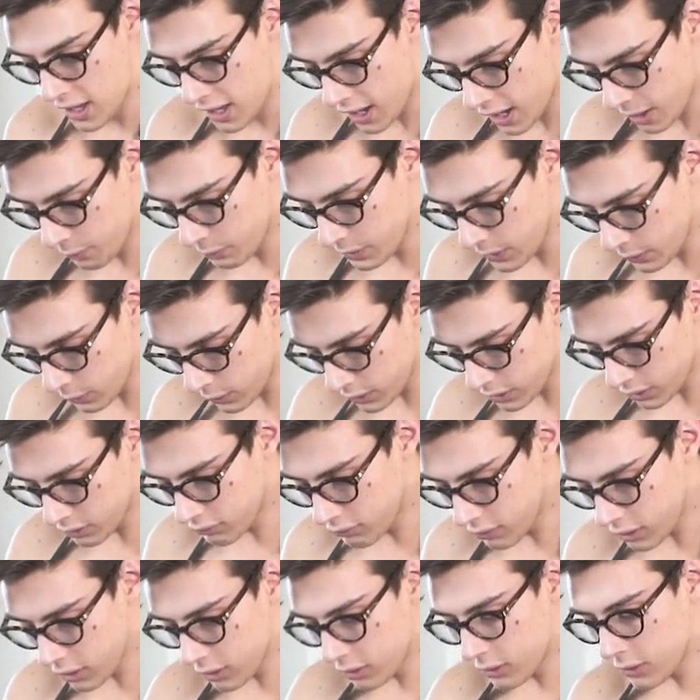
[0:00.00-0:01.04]
And we wanna
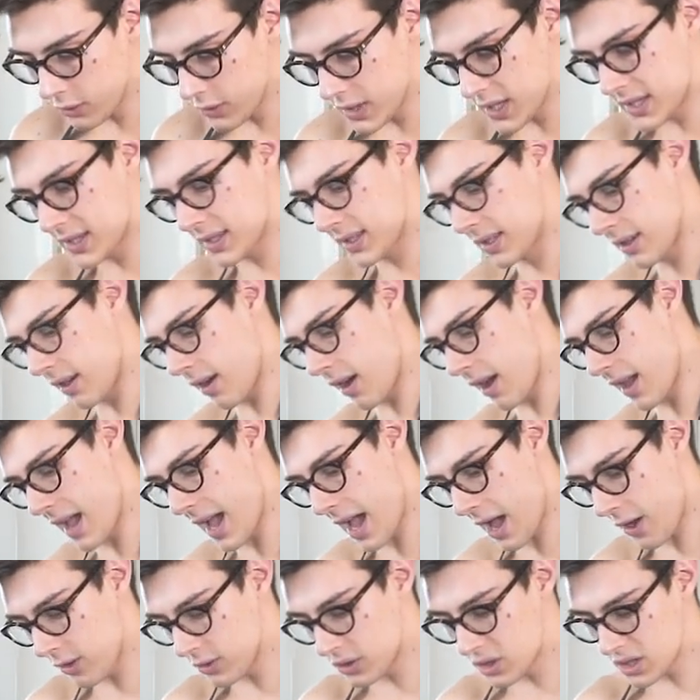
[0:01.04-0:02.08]
roll this guy
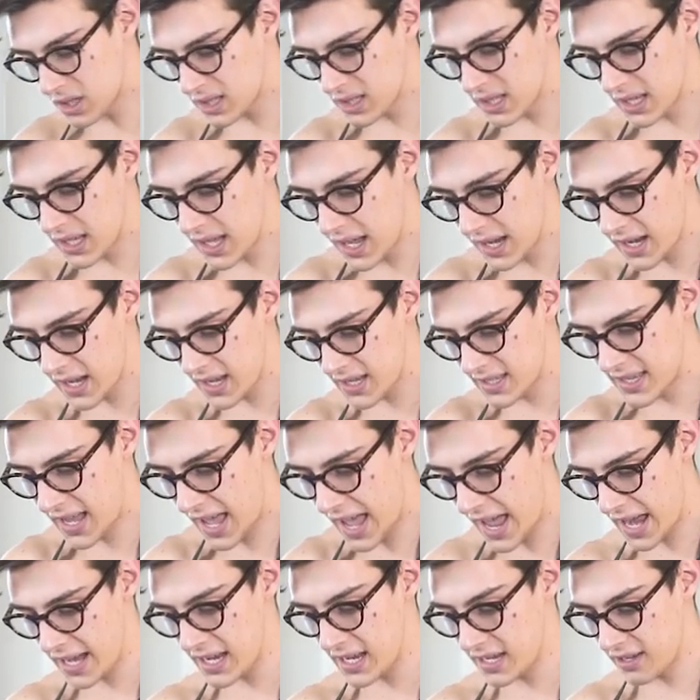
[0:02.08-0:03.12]
out just to get it
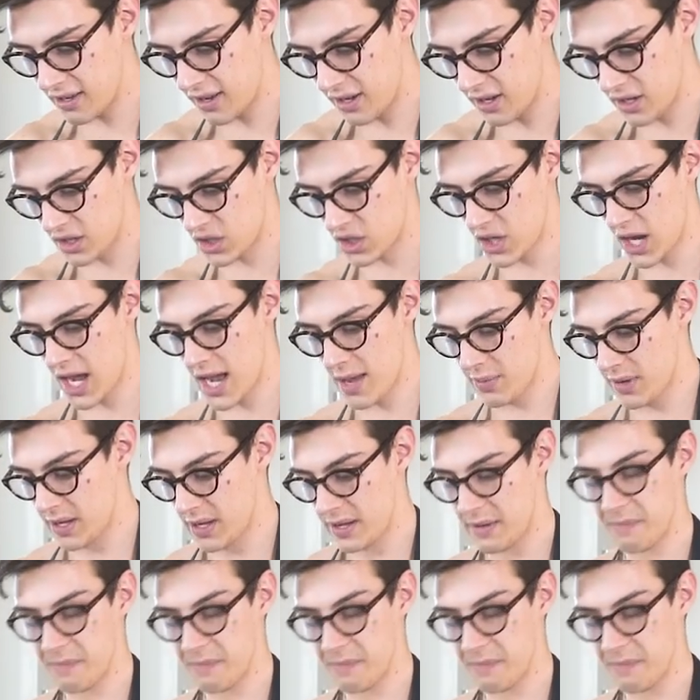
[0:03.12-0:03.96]
into any kind of shape.